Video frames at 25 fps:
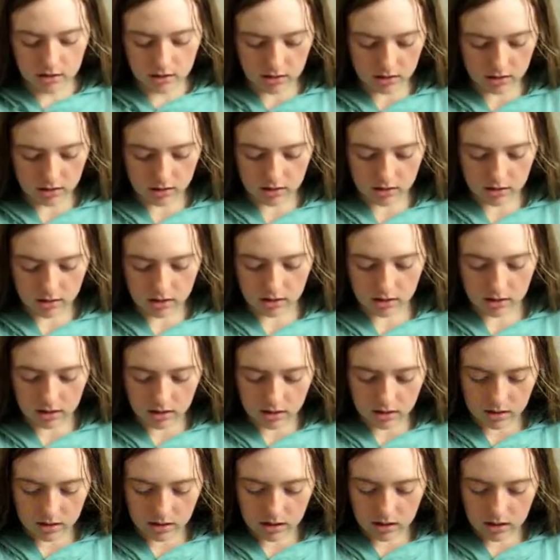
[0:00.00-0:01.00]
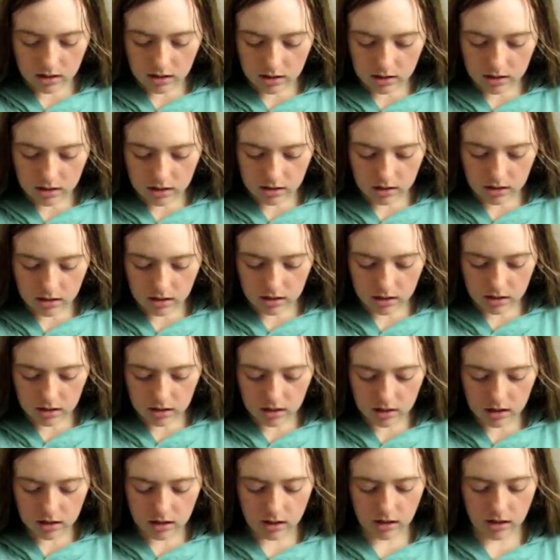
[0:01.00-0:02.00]

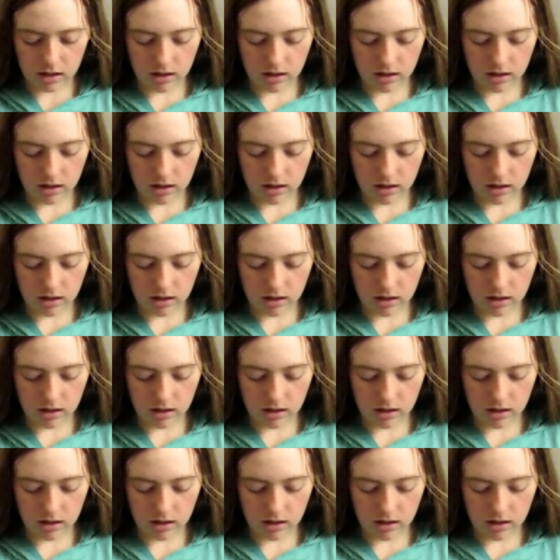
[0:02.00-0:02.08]
Nothing is said.